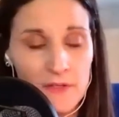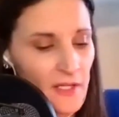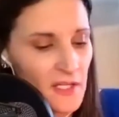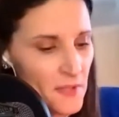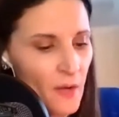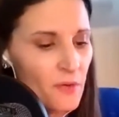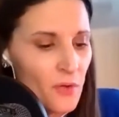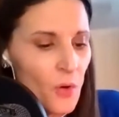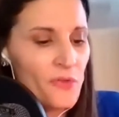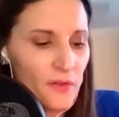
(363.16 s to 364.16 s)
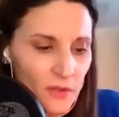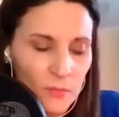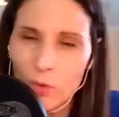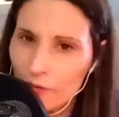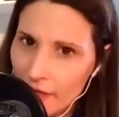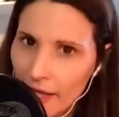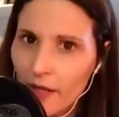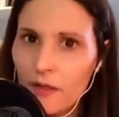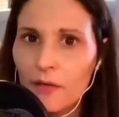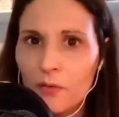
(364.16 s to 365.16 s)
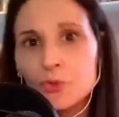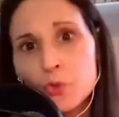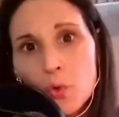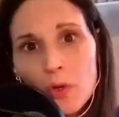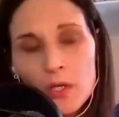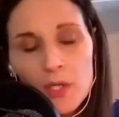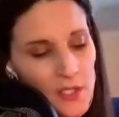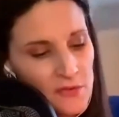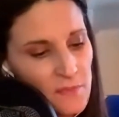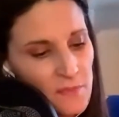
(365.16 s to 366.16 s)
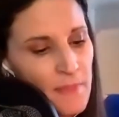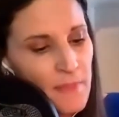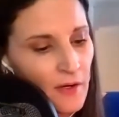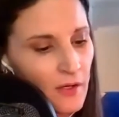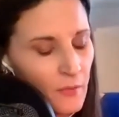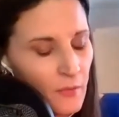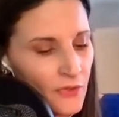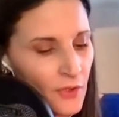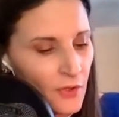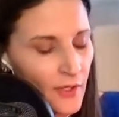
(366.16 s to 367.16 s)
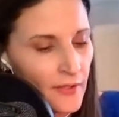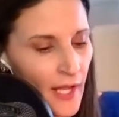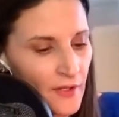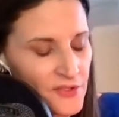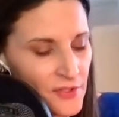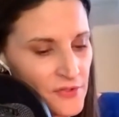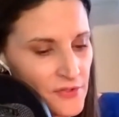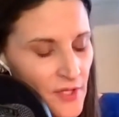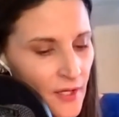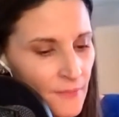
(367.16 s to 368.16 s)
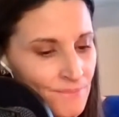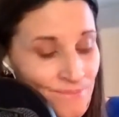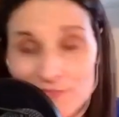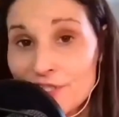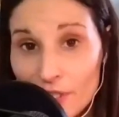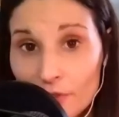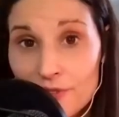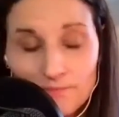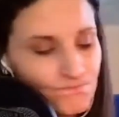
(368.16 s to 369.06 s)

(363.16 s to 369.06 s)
things, but I would go with a little more of an analytical tool to be better with your analysis skills.